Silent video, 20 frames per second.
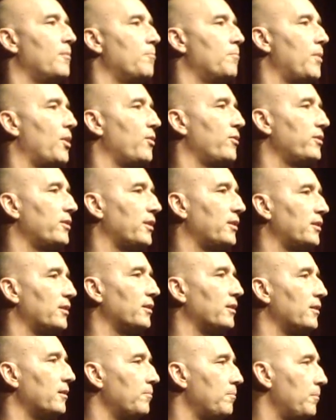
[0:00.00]
both at
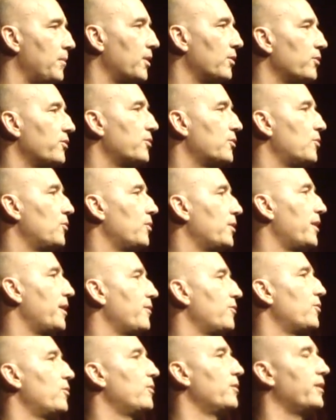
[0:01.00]
the middle school
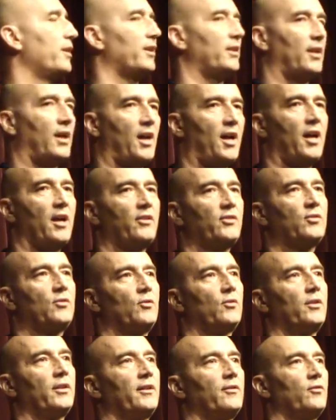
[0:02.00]
level, high
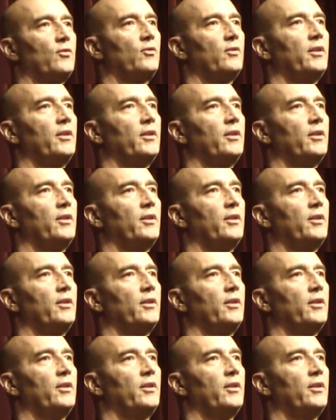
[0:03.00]
school level,